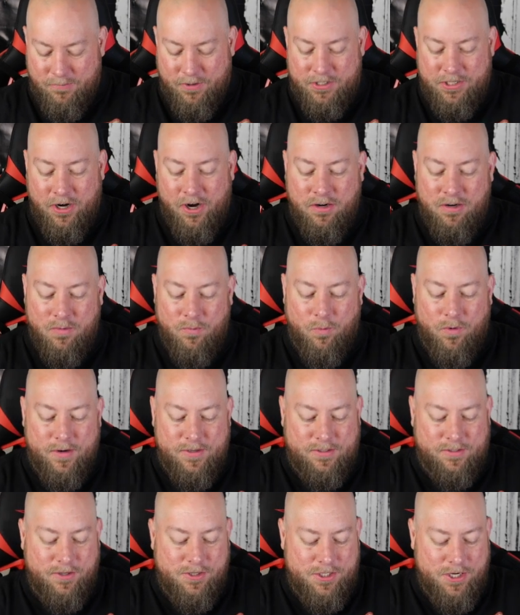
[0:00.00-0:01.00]
returned them
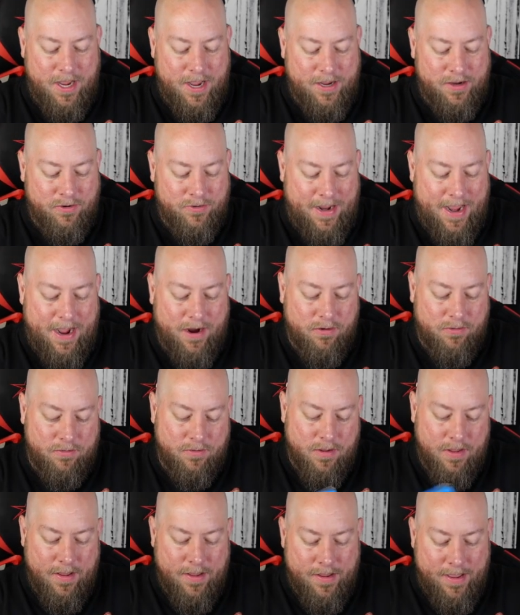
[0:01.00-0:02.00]
once their child
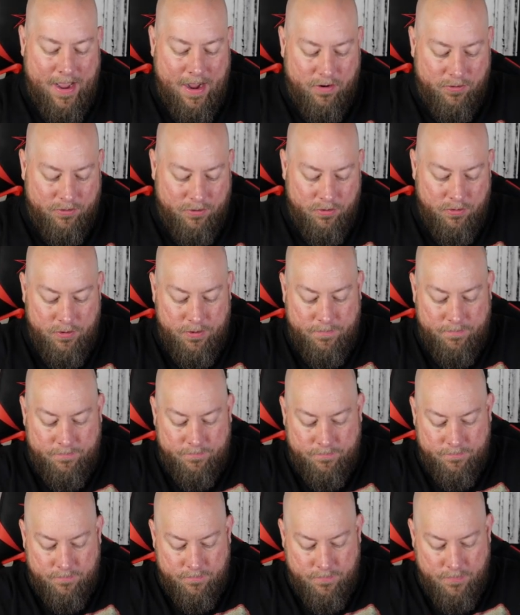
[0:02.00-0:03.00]
outgrew them.
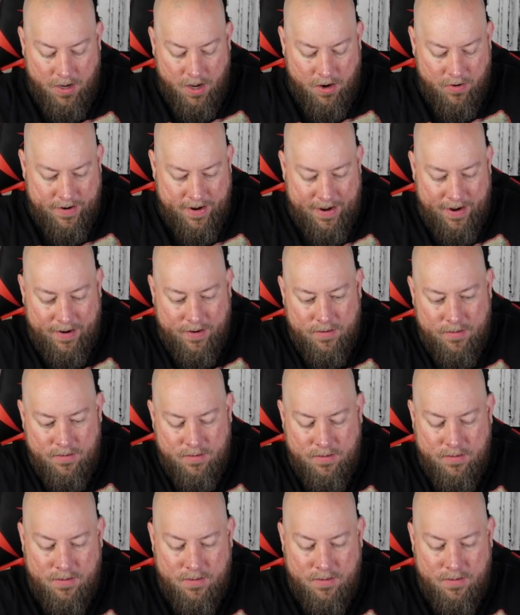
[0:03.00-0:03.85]
Oh yeah.